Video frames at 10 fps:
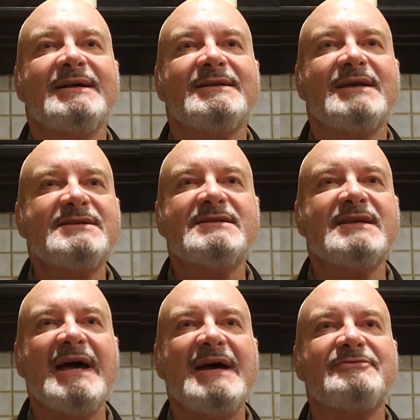doesn't
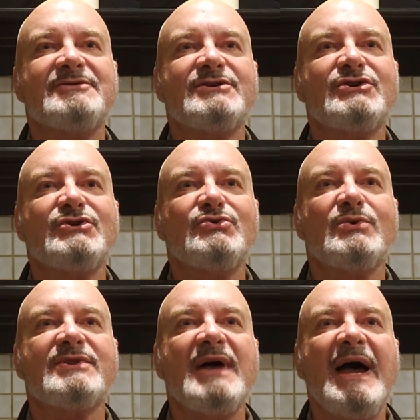have to do
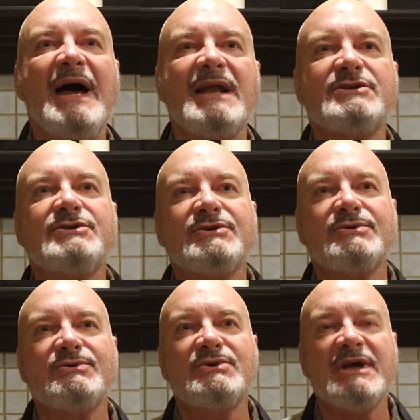with
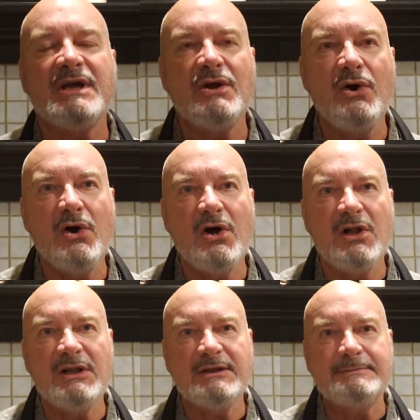attitude at
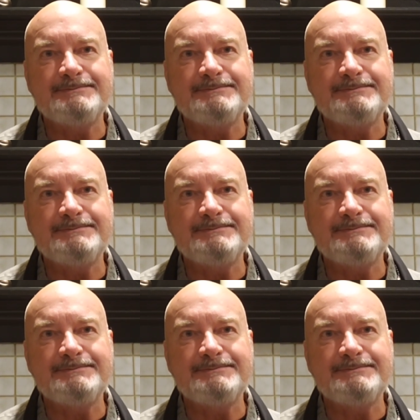all.